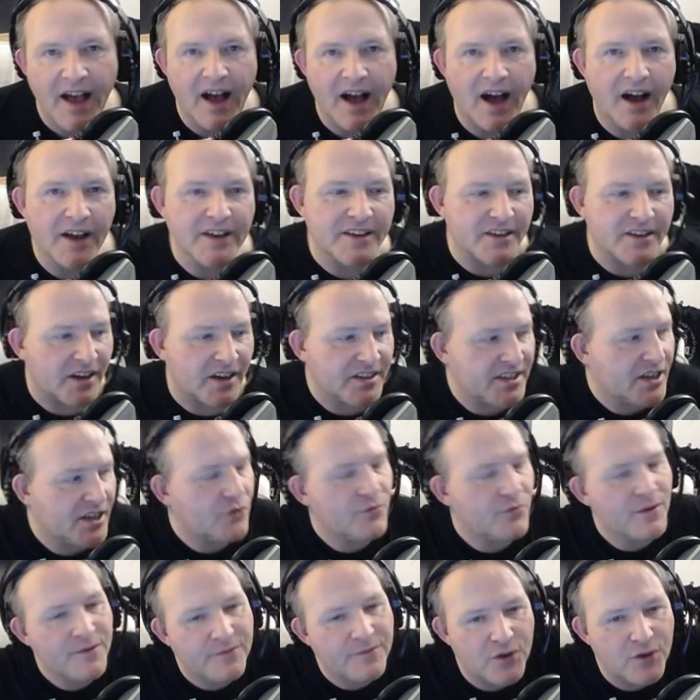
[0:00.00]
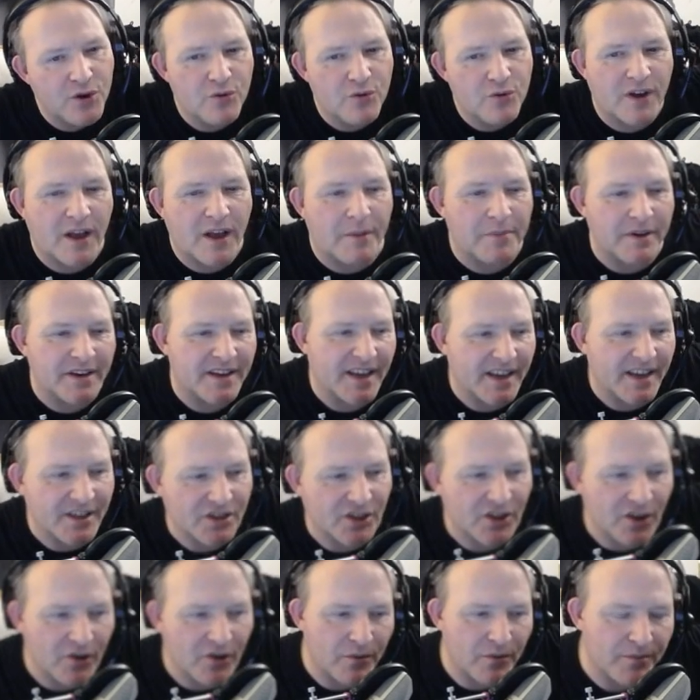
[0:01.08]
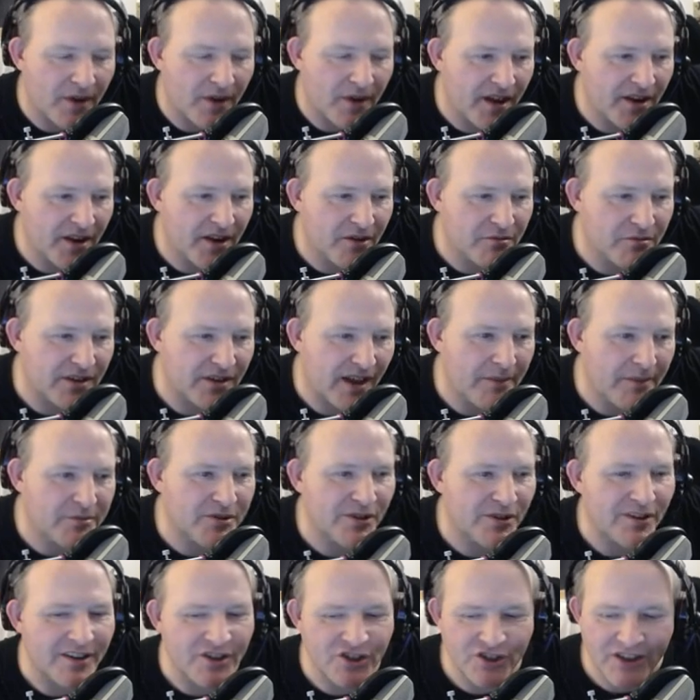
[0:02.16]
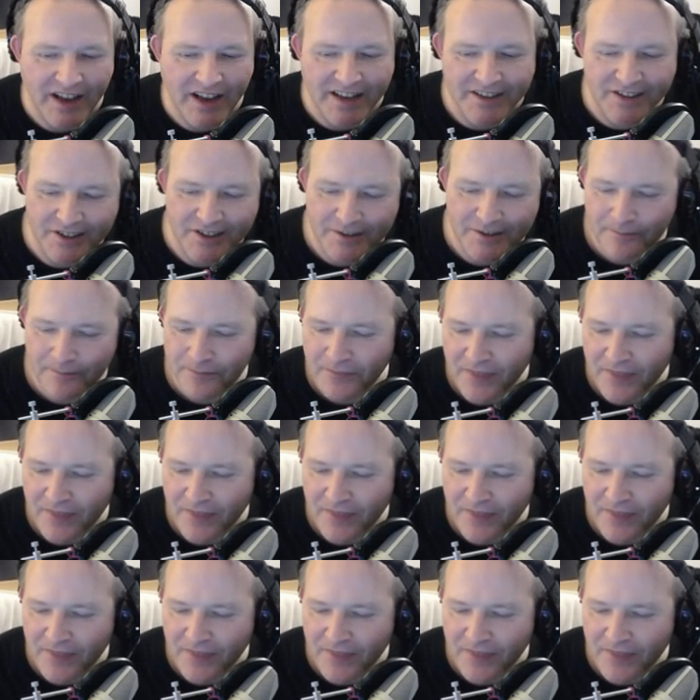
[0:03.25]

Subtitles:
I did a review a couple of days ago, and I was absolutely shattered.